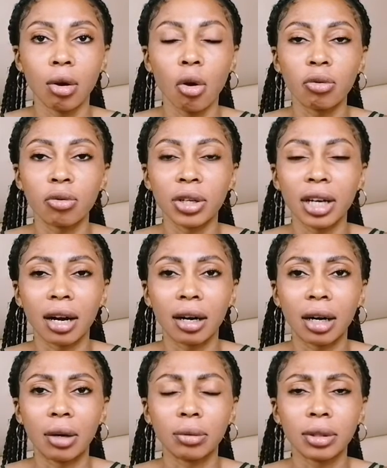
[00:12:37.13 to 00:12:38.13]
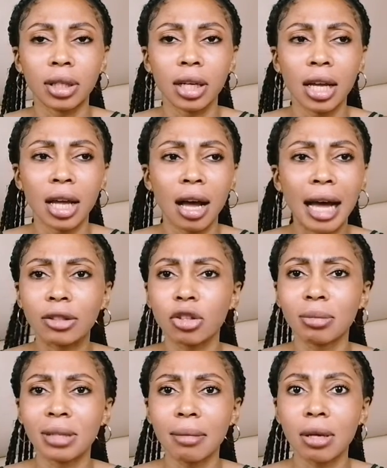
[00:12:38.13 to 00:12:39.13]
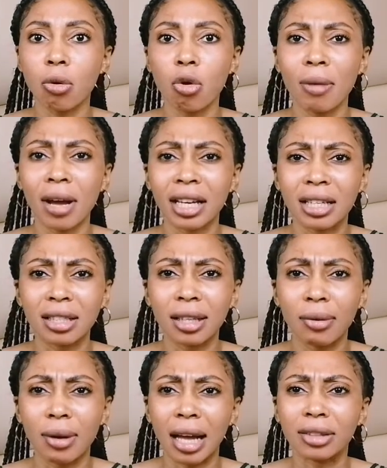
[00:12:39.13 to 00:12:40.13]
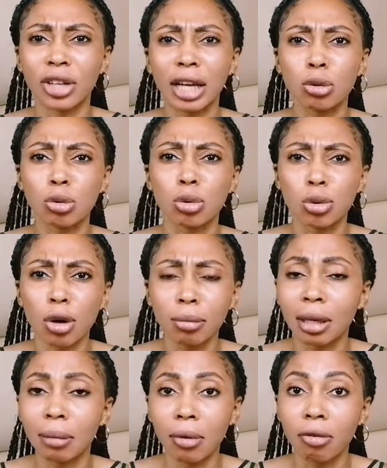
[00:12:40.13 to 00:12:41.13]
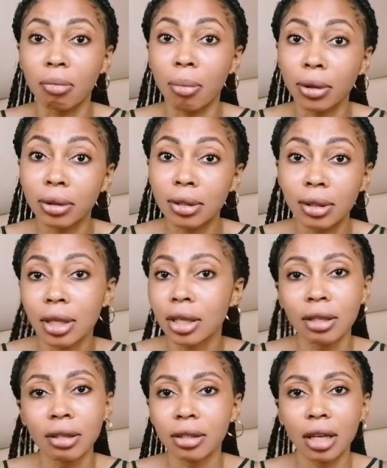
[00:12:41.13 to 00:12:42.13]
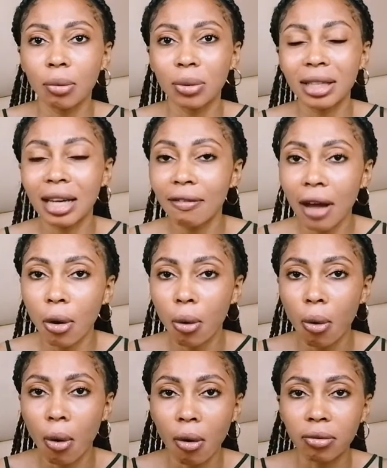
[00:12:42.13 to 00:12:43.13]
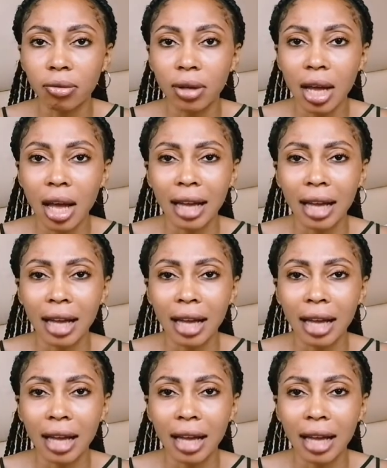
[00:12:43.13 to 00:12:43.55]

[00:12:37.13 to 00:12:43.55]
hovering around. And sometimes I'll go back in the shower and try to scrub them off, but they would never go off.